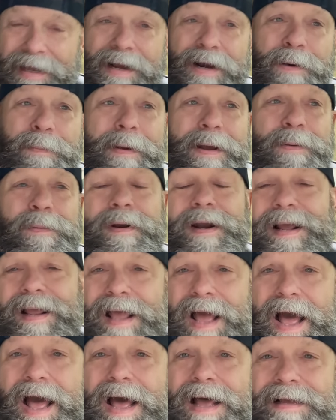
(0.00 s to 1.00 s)
everybody what I
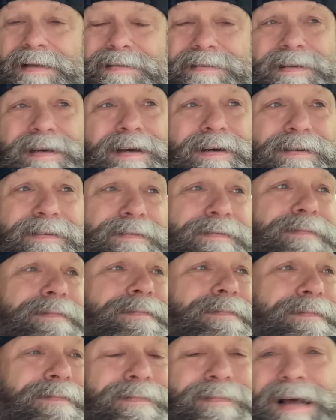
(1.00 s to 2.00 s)
got. So
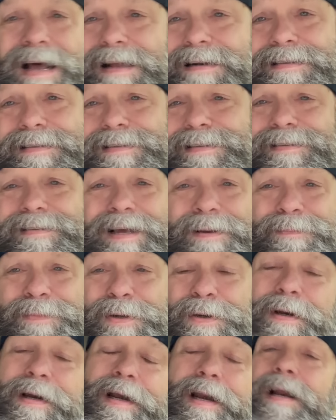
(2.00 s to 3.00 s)
I just, I'm
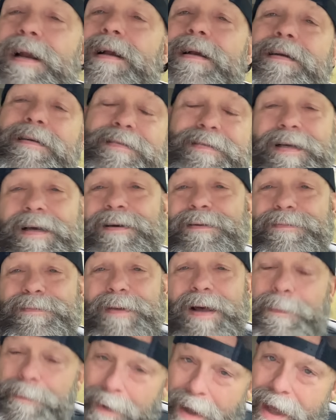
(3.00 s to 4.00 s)
doing it here. So
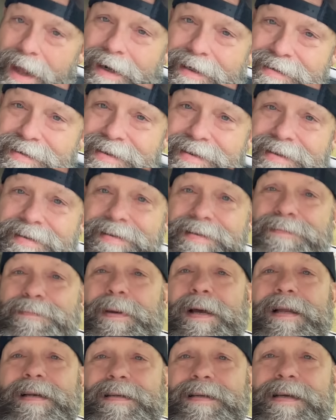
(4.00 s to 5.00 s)
apologies,
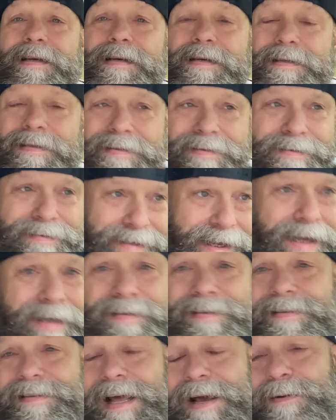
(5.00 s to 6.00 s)
but
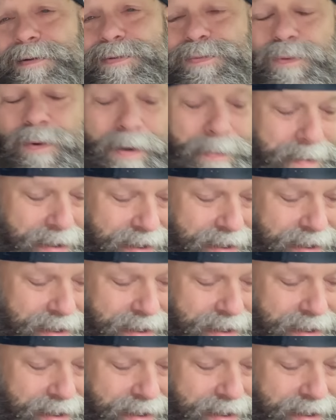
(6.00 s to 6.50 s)
yes, that was one of my